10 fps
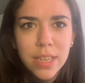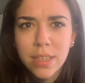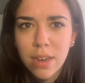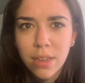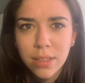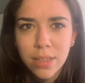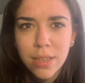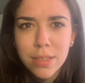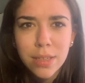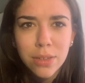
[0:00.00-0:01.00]
and
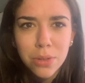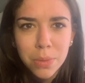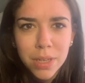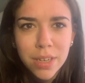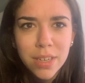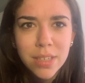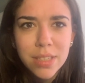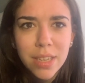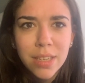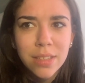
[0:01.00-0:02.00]
colleagues and coworkers
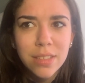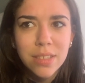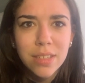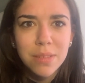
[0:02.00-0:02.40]
and